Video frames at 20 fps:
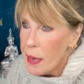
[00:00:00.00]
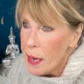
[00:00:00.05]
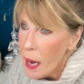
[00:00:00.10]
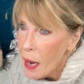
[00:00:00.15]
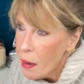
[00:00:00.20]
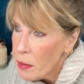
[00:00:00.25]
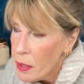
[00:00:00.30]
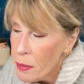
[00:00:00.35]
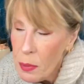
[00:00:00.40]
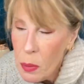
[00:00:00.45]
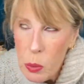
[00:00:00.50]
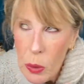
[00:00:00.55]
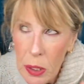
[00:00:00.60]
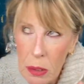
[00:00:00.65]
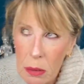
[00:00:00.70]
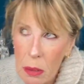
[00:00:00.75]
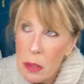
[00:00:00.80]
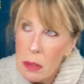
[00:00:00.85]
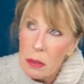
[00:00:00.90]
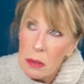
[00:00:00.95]
out of we.
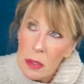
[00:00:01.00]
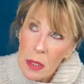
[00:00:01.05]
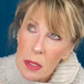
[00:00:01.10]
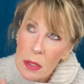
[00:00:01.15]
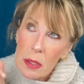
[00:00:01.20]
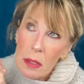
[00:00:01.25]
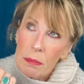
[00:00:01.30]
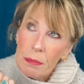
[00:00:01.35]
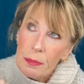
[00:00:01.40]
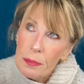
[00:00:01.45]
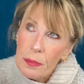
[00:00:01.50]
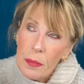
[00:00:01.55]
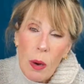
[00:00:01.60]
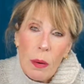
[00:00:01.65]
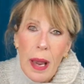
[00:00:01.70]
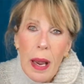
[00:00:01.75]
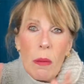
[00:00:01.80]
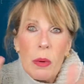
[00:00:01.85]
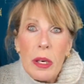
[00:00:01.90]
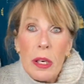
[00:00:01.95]
Uh,
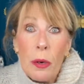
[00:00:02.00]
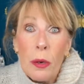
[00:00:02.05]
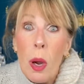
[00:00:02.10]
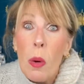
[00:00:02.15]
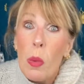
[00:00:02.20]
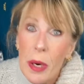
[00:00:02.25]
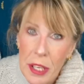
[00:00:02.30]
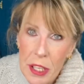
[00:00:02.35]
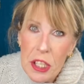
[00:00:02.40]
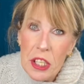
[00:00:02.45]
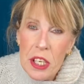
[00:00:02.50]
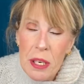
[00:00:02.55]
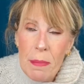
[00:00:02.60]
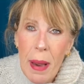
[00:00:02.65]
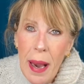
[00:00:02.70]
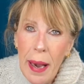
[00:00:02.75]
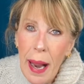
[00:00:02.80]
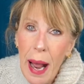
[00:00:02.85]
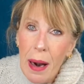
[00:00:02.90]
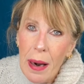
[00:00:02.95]
okay, we don't know what is she
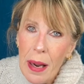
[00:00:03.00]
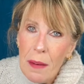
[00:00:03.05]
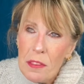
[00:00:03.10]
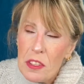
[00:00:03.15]
made out of.